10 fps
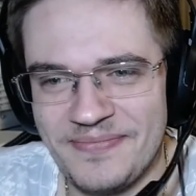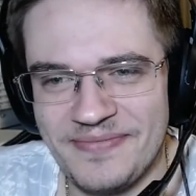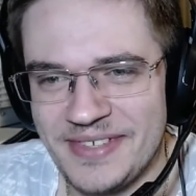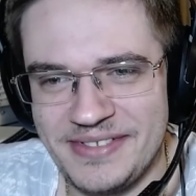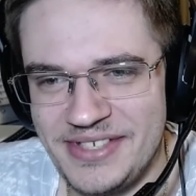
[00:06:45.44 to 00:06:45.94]

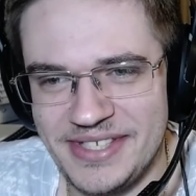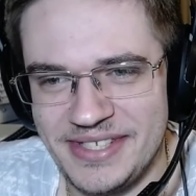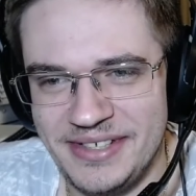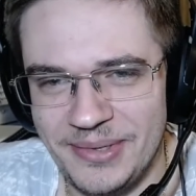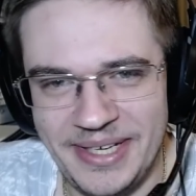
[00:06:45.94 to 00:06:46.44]
It was just a
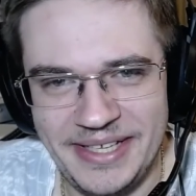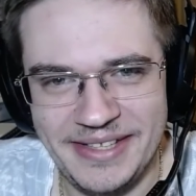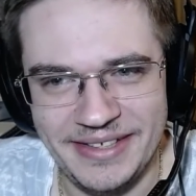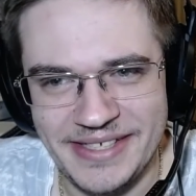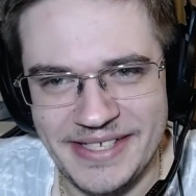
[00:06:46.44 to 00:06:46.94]
great
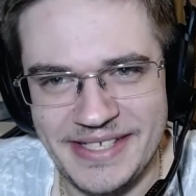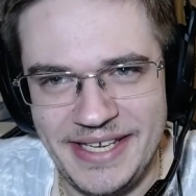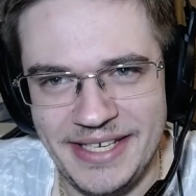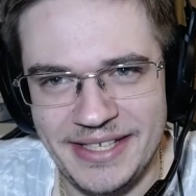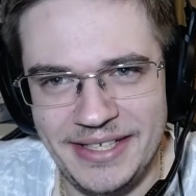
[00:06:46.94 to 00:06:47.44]

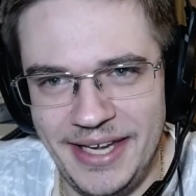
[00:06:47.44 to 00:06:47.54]
scene,